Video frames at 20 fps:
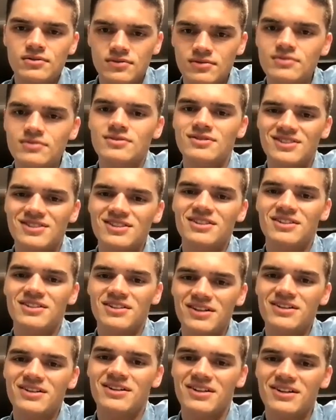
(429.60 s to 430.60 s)

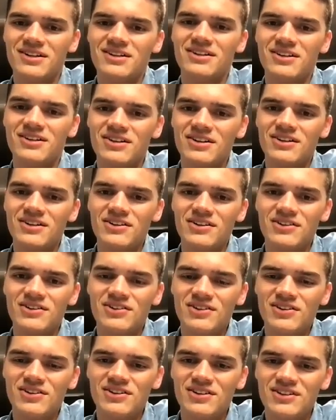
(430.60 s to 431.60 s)

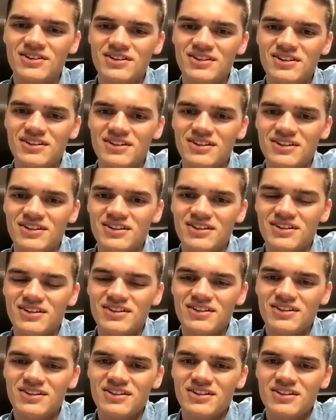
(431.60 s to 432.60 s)

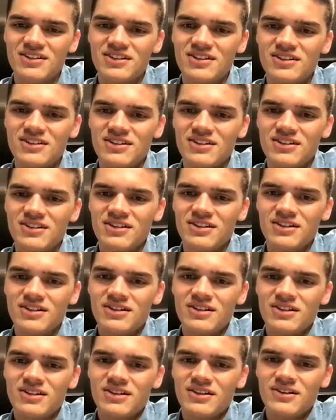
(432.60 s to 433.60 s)

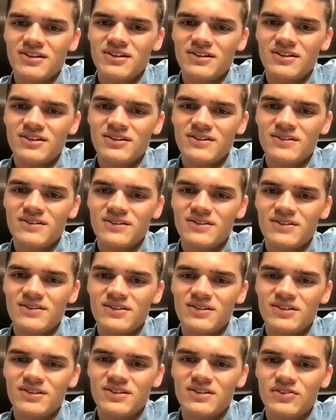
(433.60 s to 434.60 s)

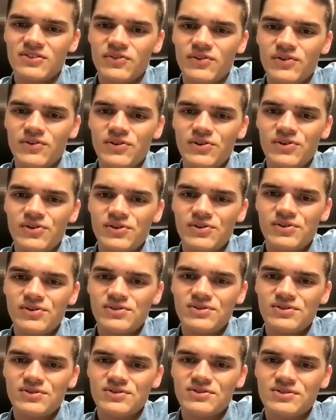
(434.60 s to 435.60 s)

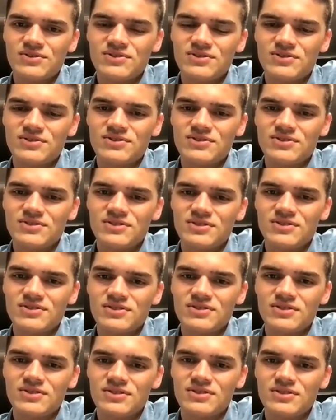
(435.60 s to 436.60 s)

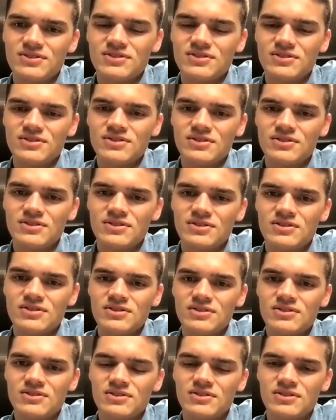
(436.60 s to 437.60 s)
[no speech]